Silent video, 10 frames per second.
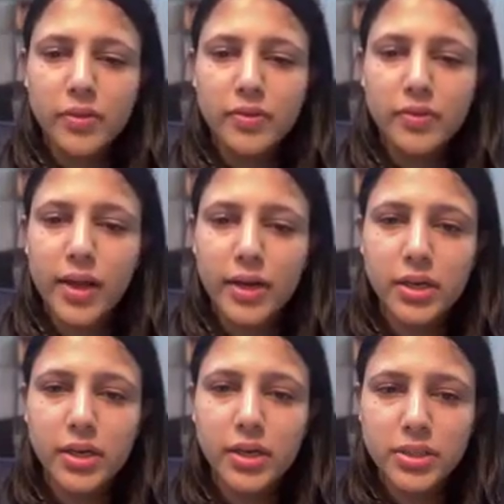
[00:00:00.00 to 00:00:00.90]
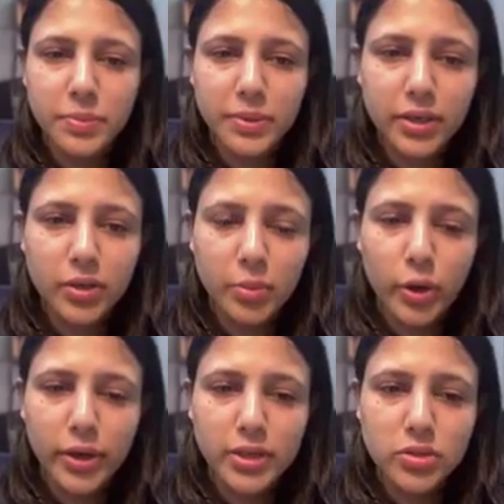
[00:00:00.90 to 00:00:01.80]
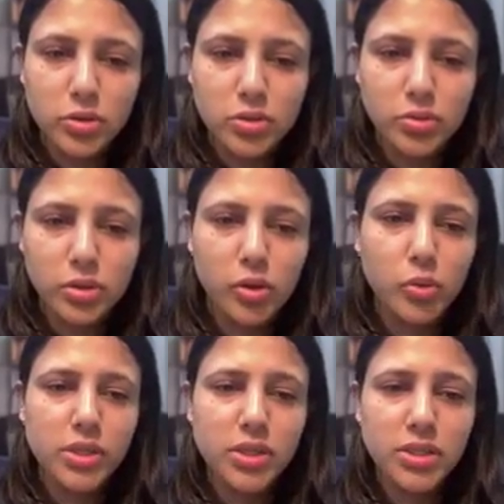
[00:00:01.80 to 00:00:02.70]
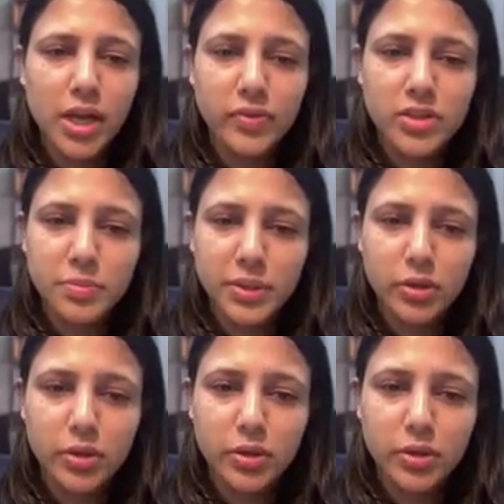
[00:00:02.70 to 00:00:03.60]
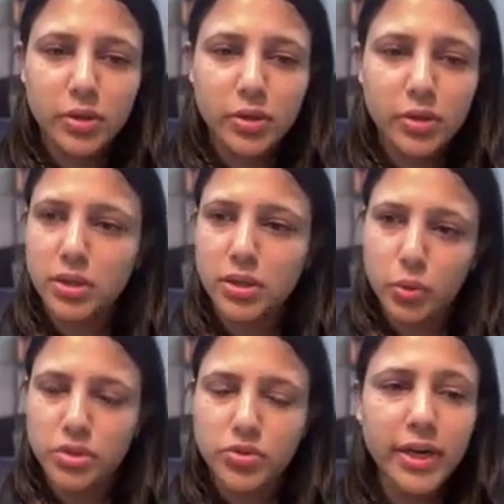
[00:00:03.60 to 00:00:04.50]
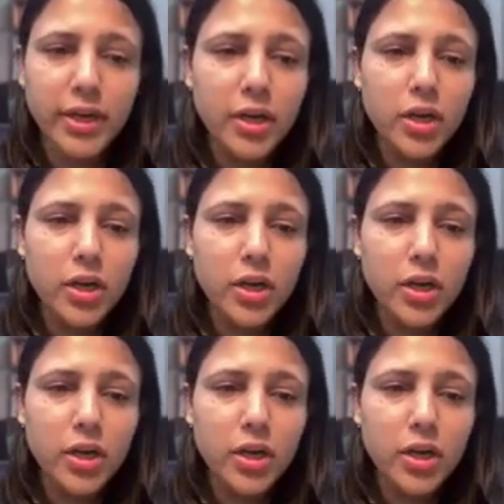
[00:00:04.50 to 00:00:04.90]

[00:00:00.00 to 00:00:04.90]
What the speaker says: Then this particular point is also the closest, and this particular point is the closest, right?